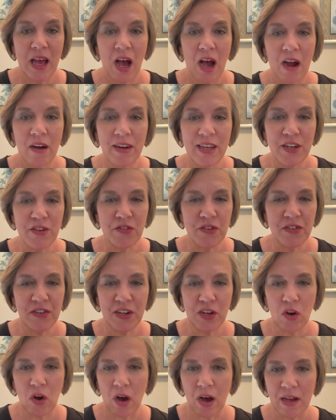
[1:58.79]
our interest
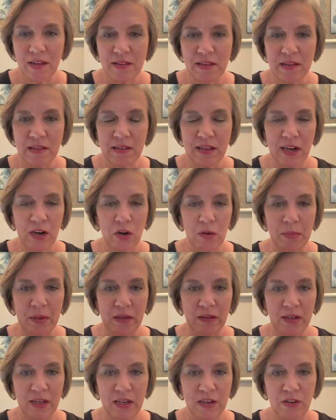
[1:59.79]
in causes and our
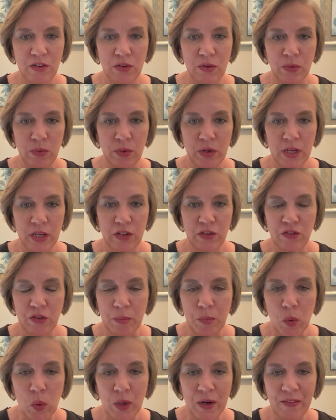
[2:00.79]
ability to
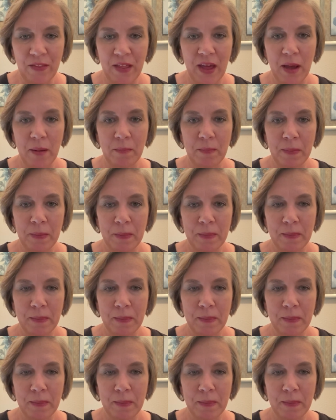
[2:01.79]
support them,